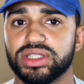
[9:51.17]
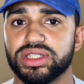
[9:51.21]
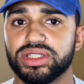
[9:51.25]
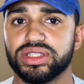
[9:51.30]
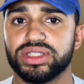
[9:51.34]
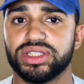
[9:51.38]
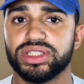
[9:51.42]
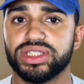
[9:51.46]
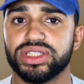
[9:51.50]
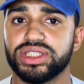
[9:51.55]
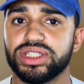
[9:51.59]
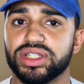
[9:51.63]

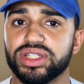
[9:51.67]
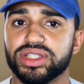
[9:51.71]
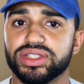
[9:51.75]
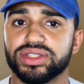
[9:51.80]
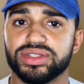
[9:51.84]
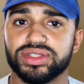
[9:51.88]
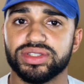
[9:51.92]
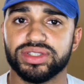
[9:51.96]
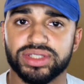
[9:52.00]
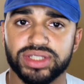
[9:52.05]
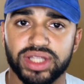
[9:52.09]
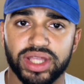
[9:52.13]
she
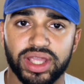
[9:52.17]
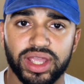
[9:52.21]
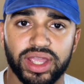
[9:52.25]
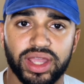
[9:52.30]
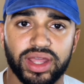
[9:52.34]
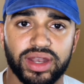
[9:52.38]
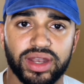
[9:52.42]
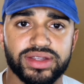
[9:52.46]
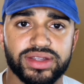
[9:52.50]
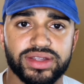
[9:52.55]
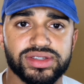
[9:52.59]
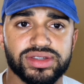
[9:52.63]

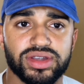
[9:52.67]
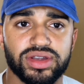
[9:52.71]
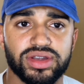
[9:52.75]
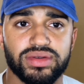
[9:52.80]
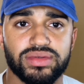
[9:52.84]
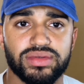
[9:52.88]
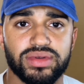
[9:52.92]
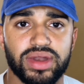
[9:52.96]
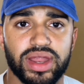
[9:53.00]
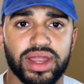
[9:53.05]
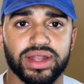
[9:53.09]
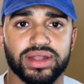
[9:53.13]
understands is
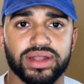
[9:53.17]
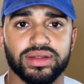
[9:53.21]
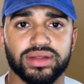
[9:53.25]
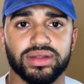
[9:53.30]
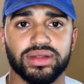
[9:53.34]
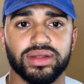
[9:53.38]
correct.